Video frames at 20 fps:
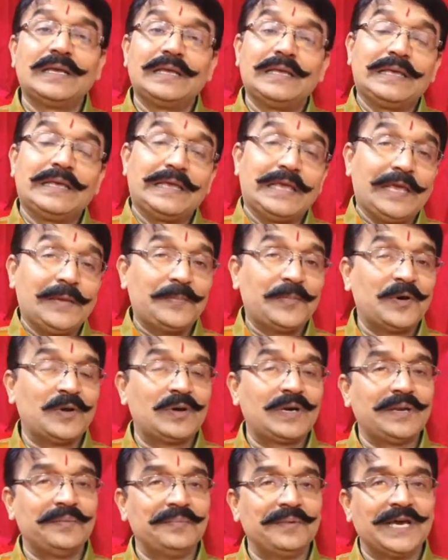keep on
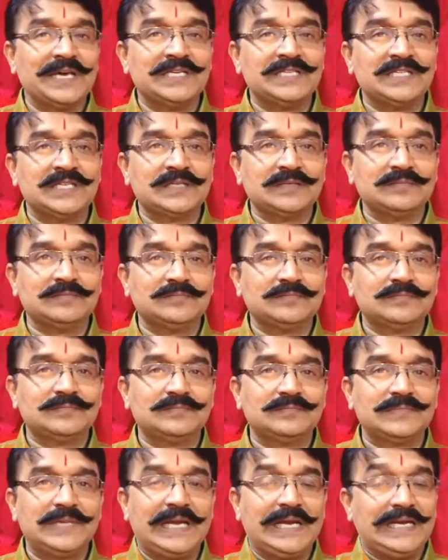revising.
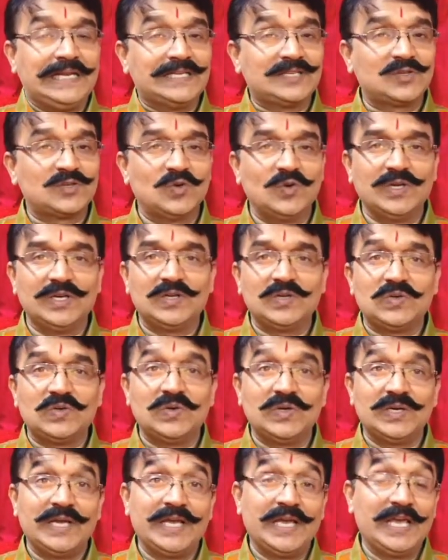It is going
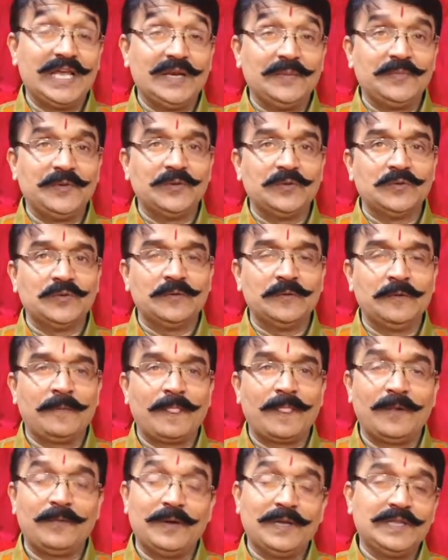to help you.
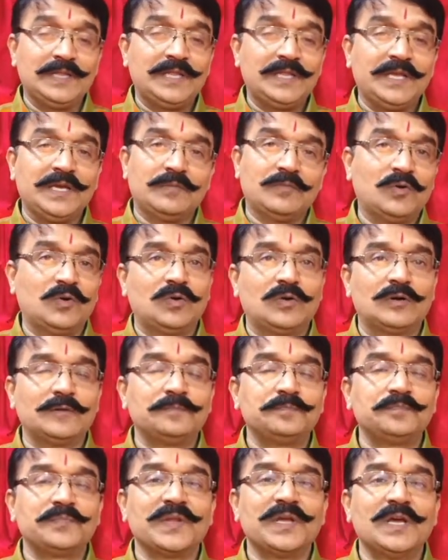One thing
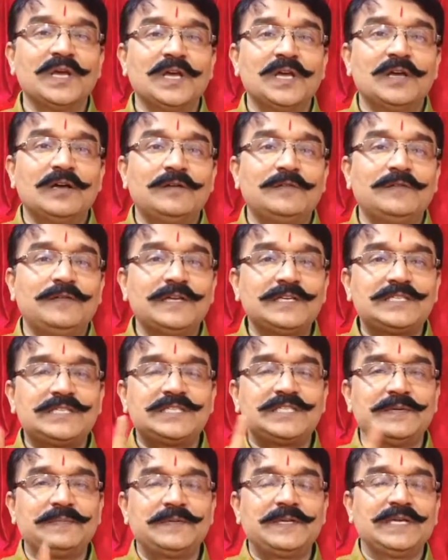more. First
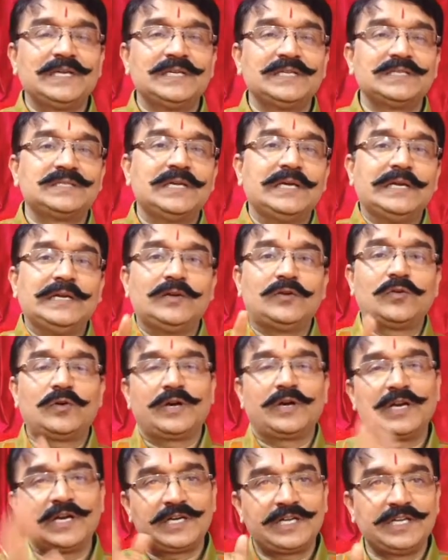chapter is the
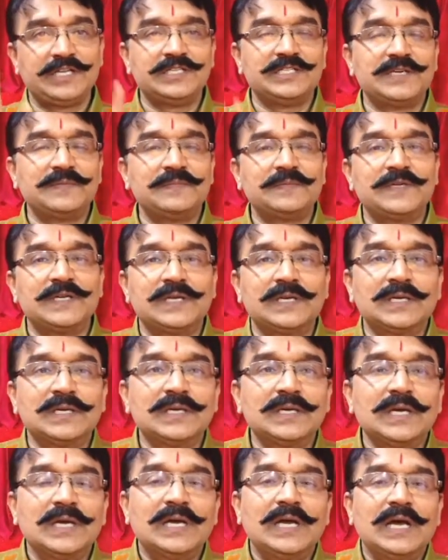introductory chapter.
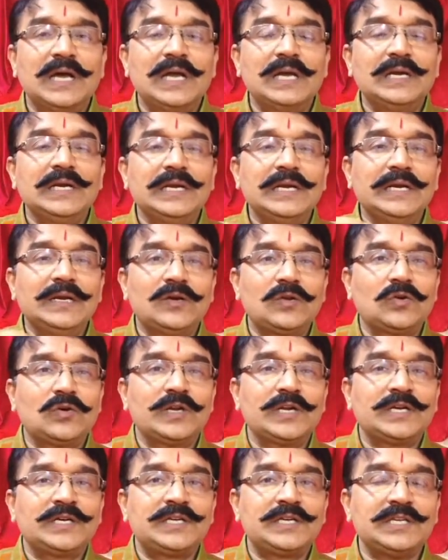And
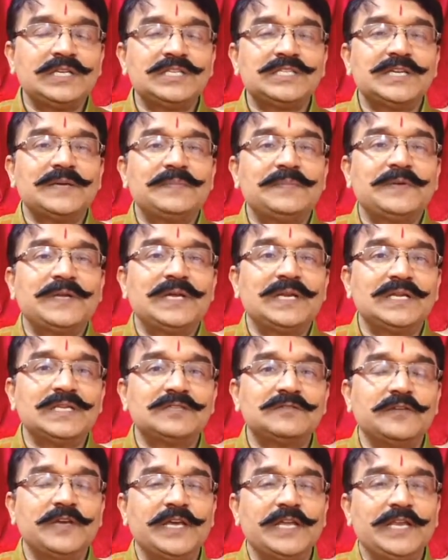introductory chapter is
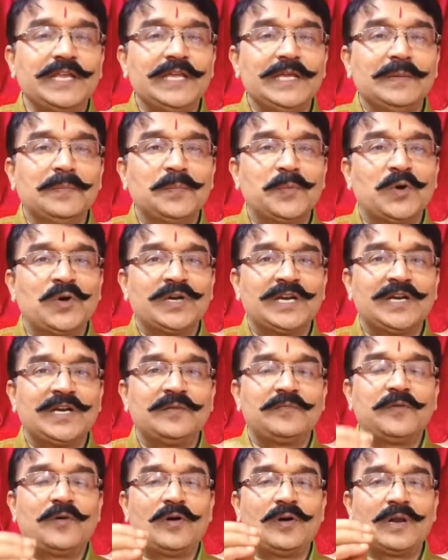very
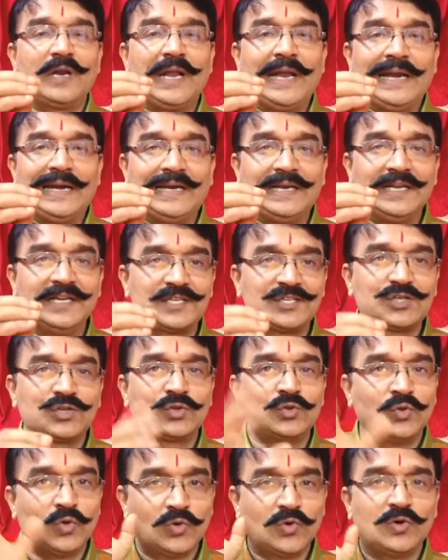important for at
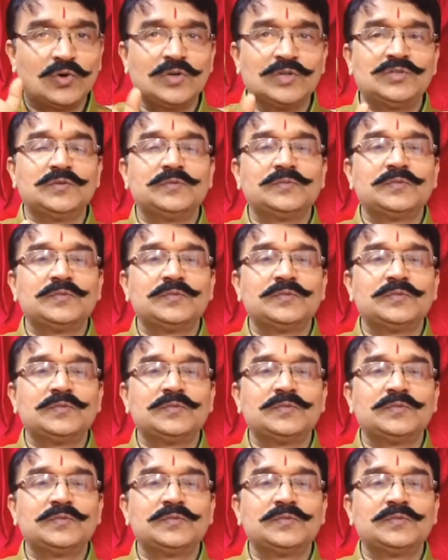least those